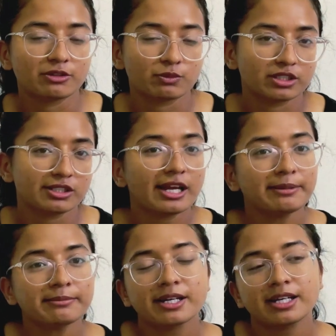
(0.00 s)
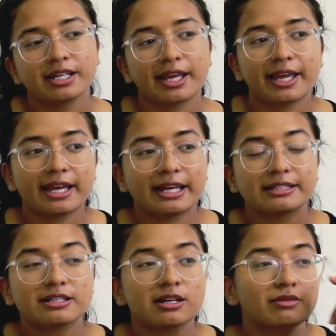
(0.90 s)
one time,
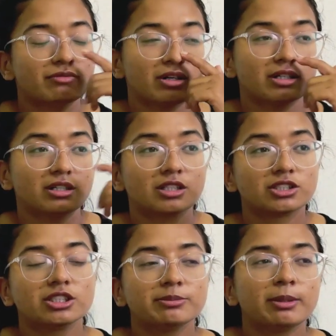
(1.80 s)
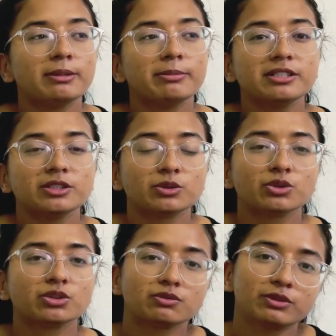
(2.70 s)
and for other department you
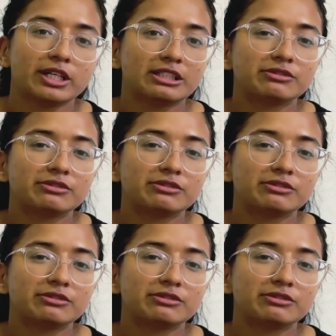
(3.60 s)
should wait